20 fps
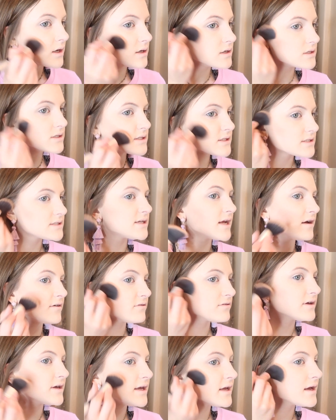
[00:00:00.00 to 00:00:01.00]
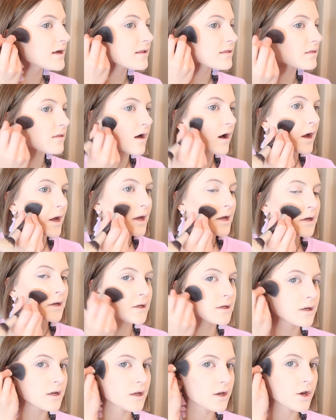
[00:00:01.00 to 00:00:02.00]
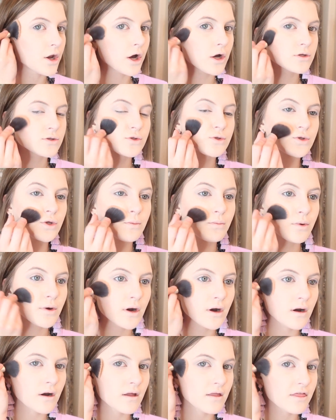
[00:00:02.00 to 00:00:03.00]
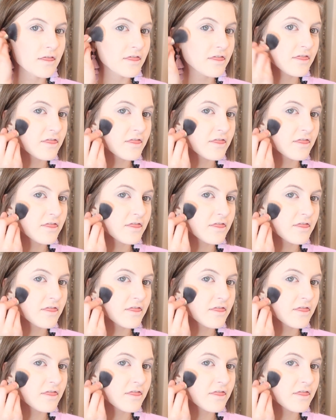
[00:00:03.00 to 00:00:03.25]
It is definitely light and not super